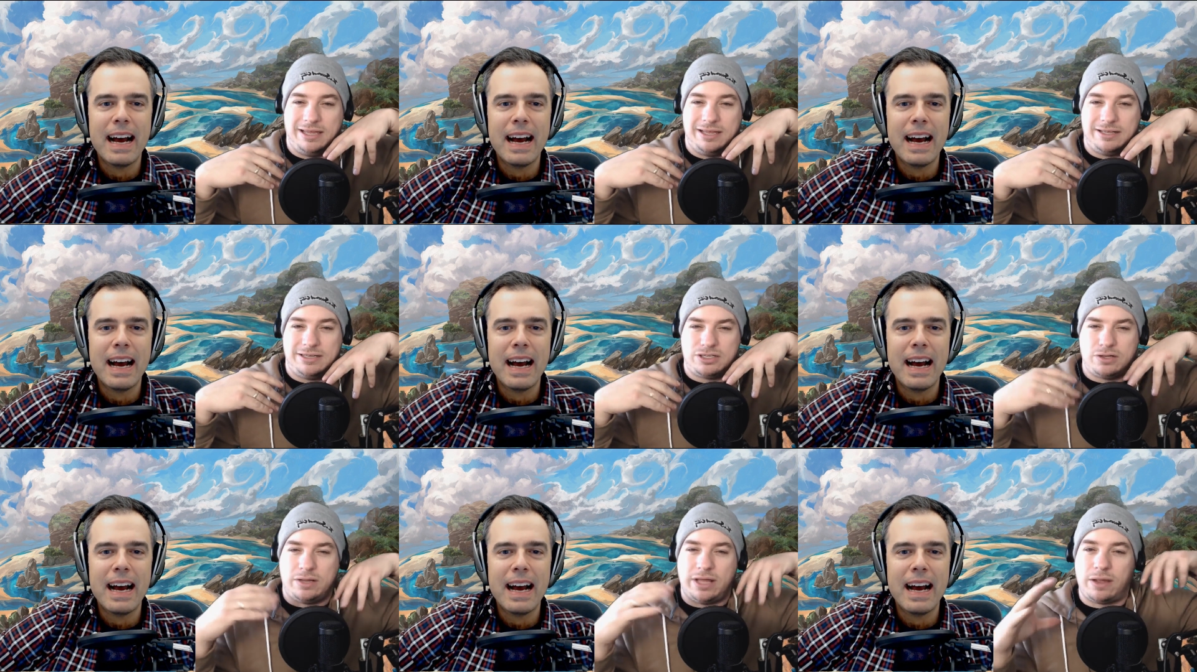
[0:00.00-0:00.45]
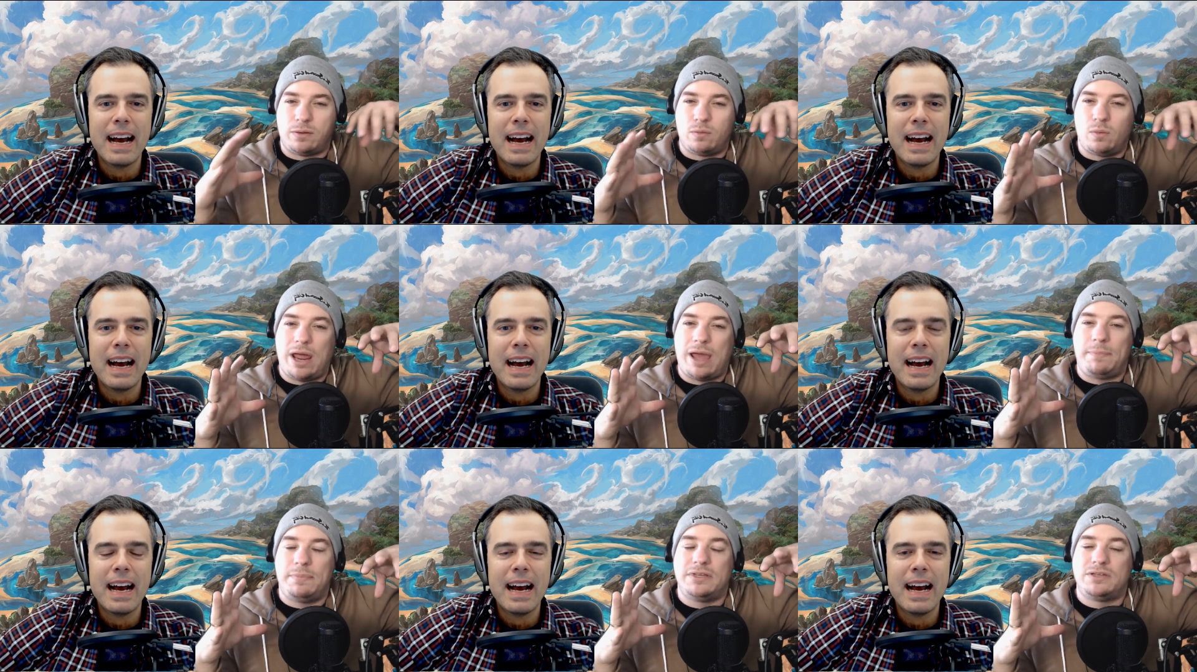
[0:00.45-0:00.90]
Speaker 1: so like, what
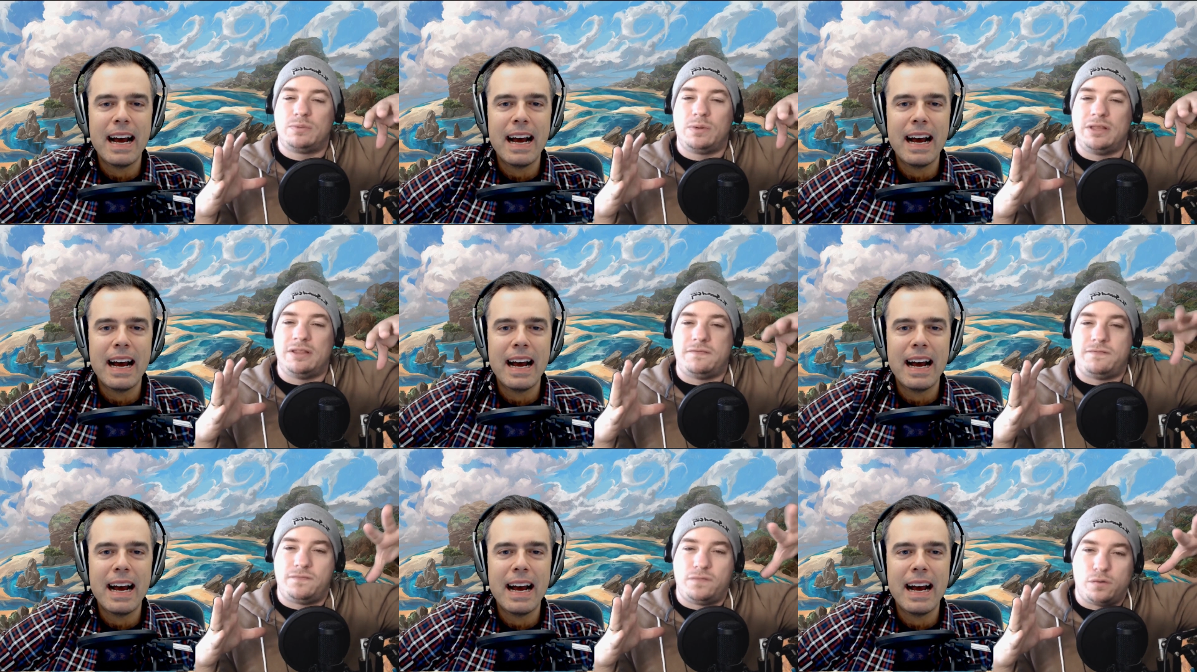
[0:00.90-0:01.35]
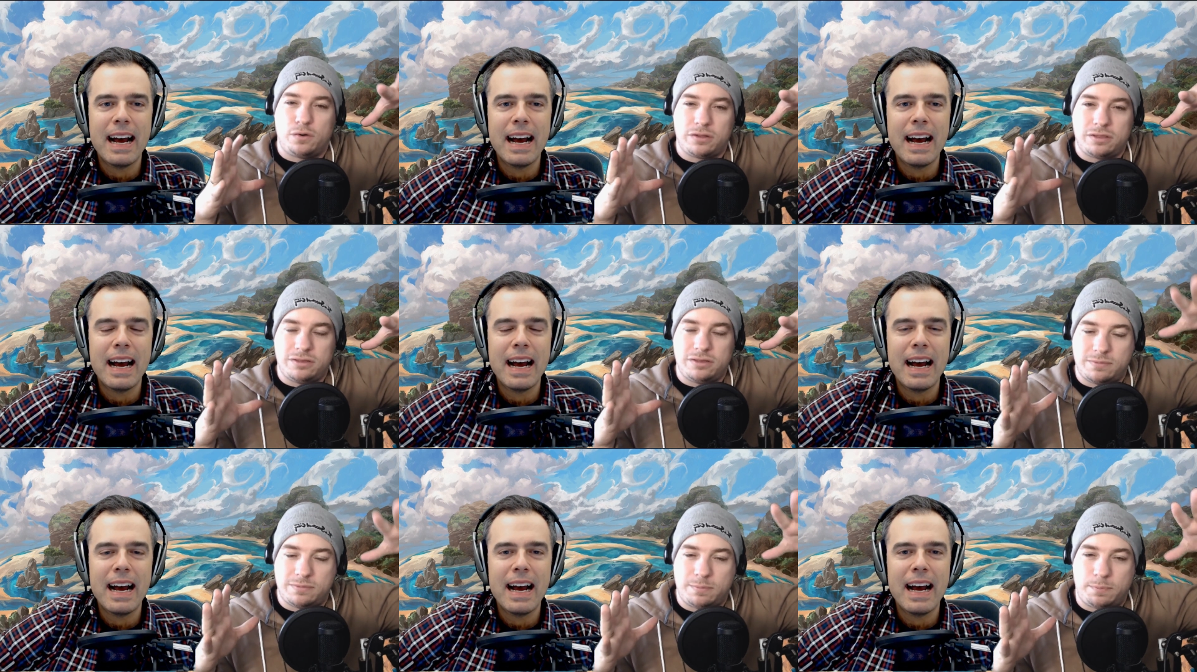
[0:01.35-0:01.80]
happens when the
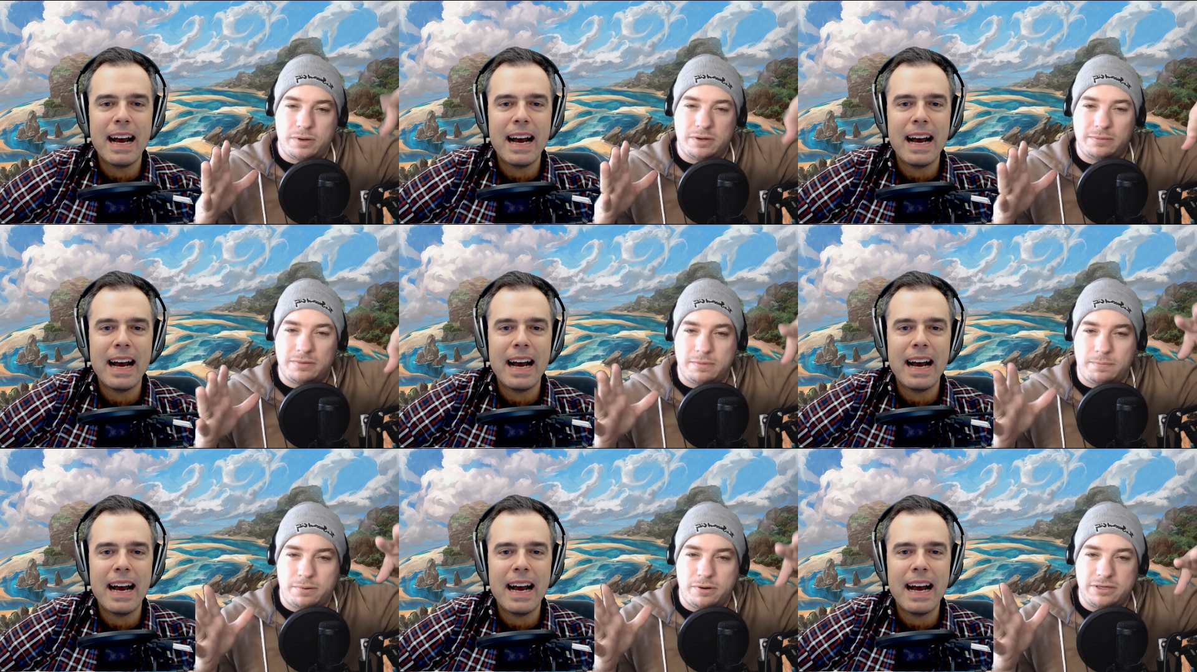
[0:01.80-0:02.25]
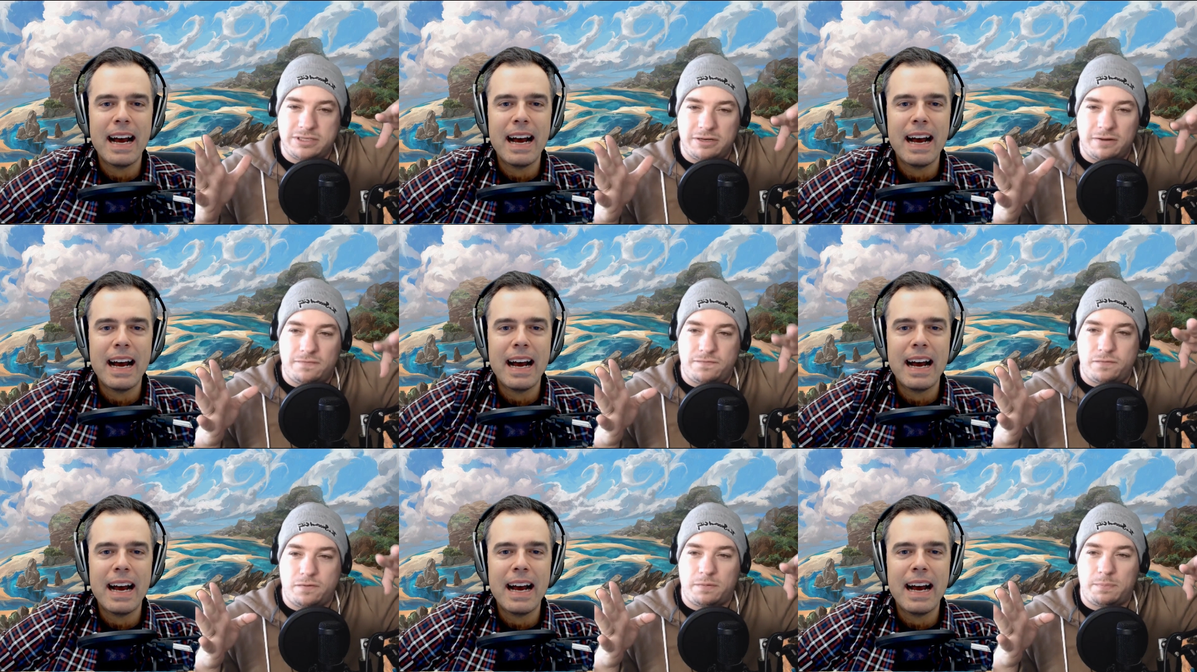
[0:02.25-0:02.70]
fourth per, the person in
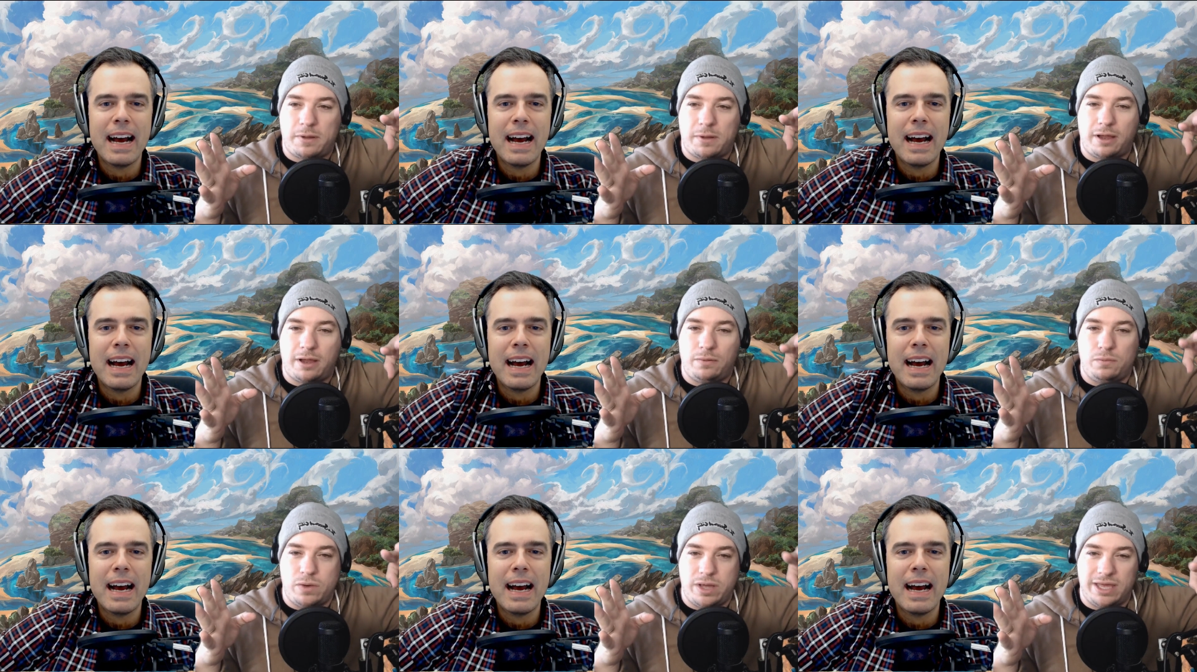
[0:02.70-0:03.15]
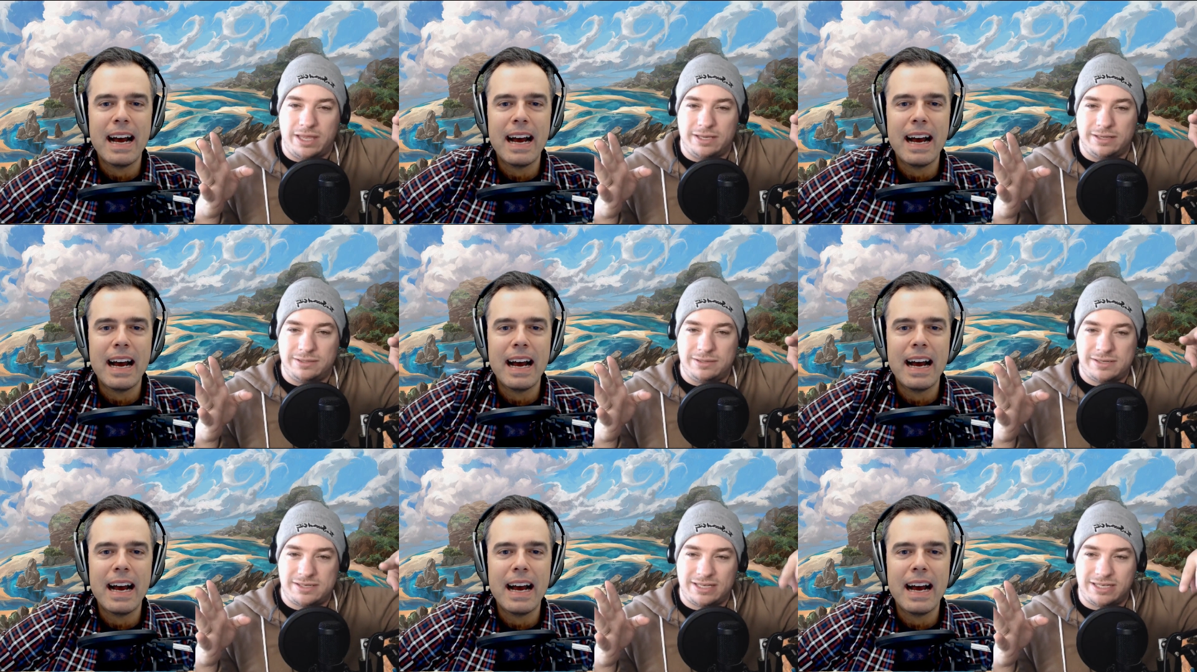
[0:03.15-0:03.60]
the fourth pod
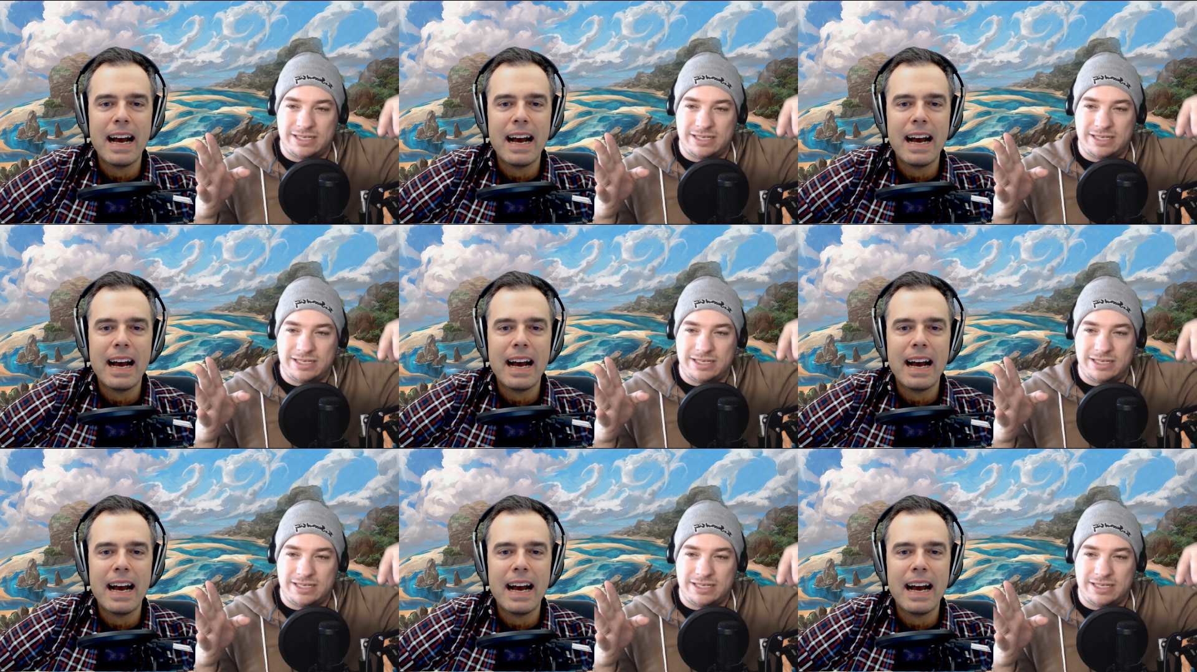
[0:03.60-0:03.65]
wins?